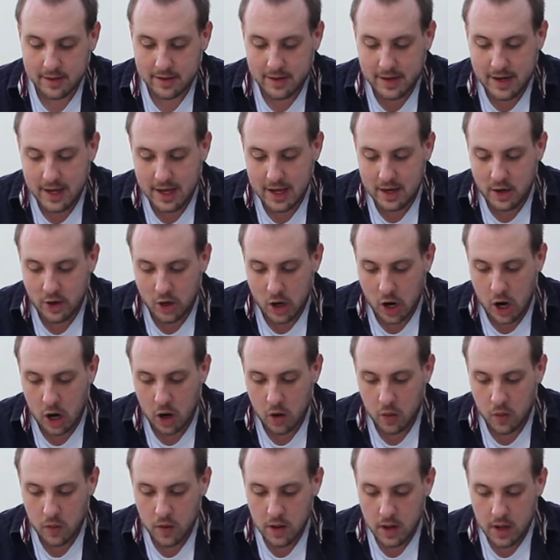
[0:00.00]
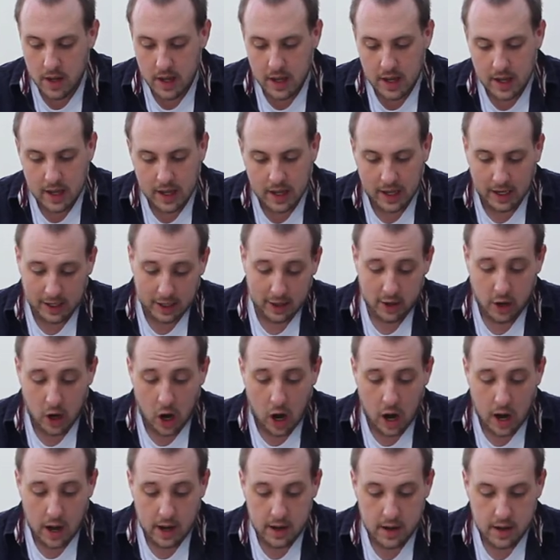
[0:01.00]
did know. He did
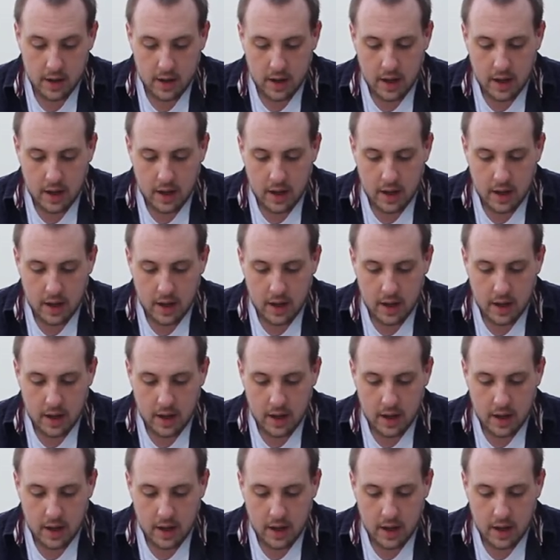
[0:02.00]
not.